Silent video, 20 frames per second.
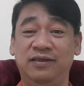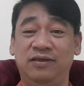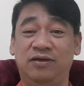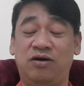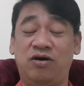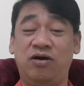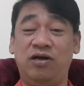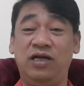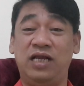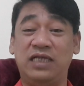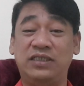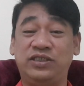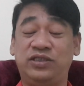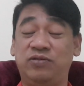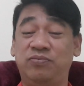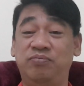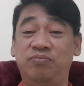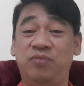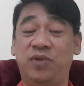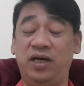or lots
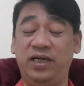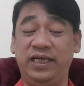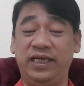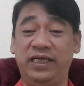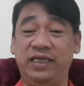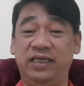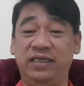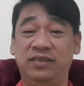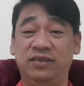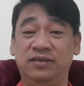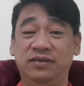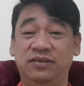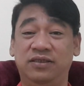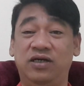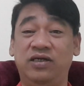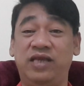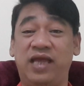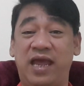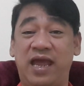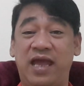of money
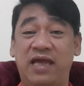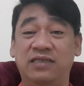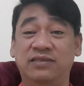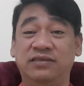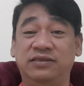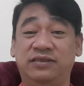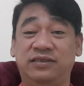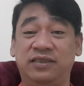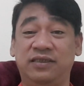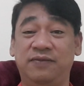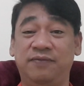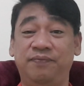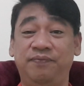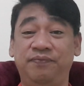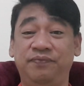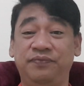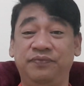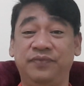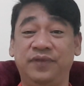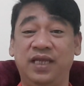on hand
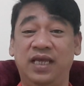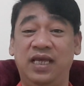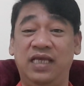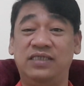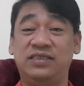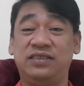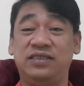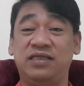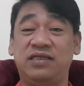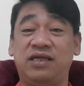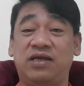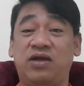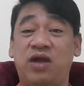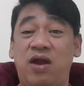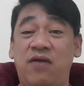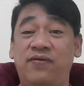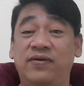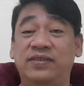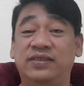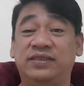is not a
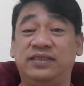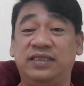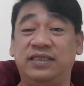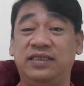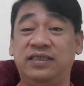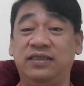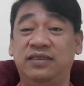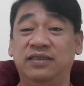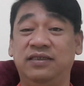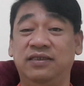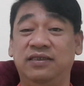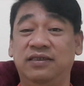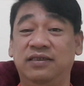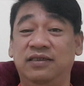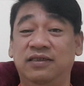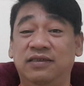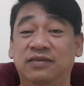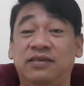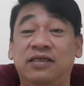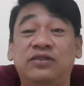guarantee
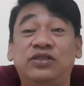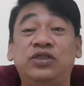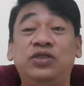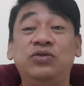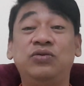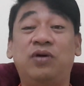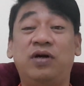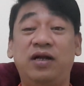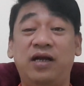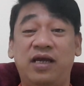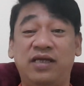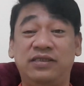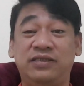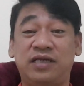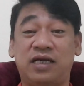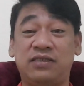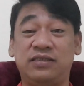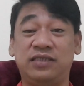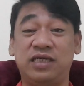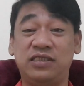that you are a
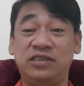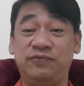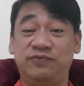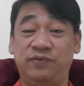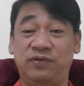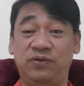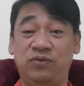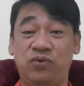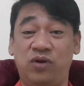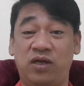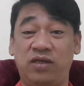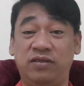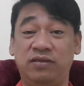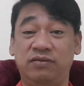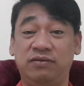successful one.